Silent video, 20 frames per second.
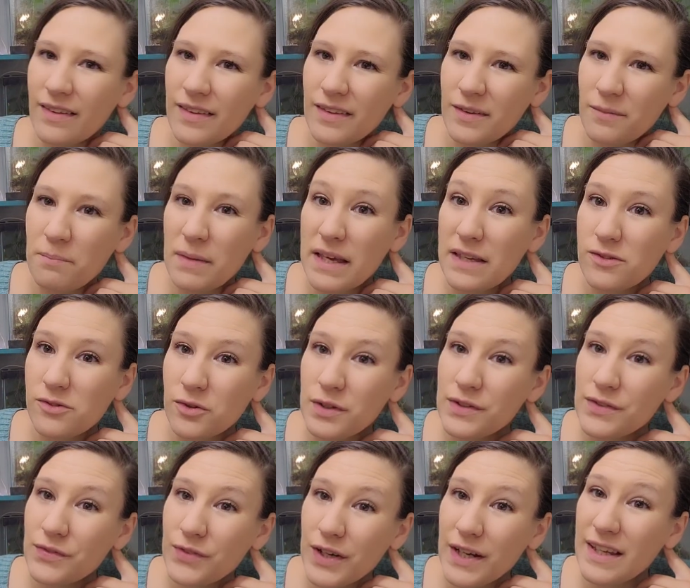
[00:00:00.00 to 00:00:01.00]
and then the
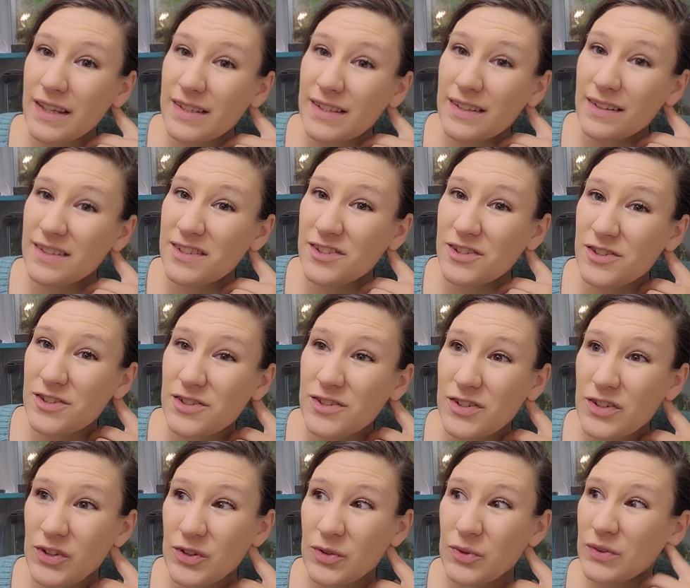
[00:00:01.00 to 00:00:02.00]
basil is freaking
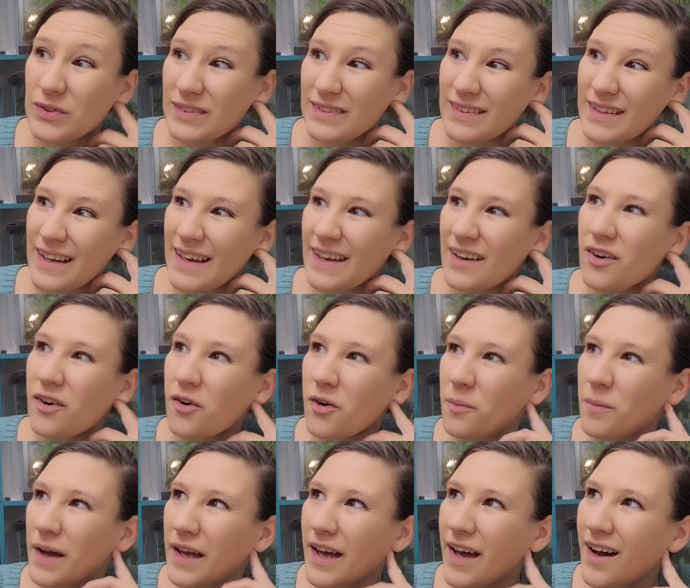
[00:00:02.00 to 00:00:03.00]
delicious too. Like, oh
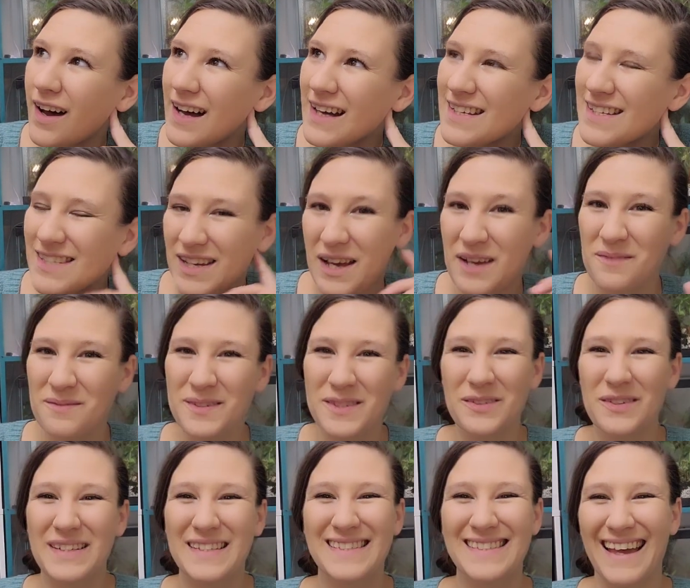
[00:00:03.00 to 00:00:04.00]
my gosh. I'm
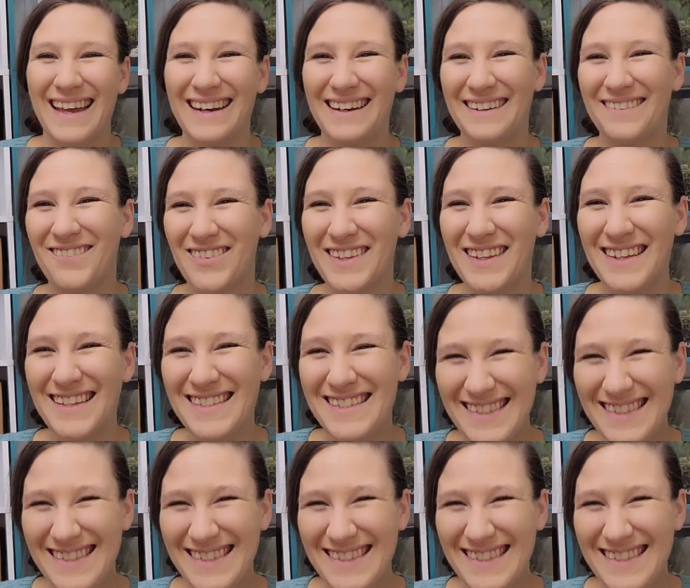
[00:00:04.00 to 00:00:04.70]
so excited for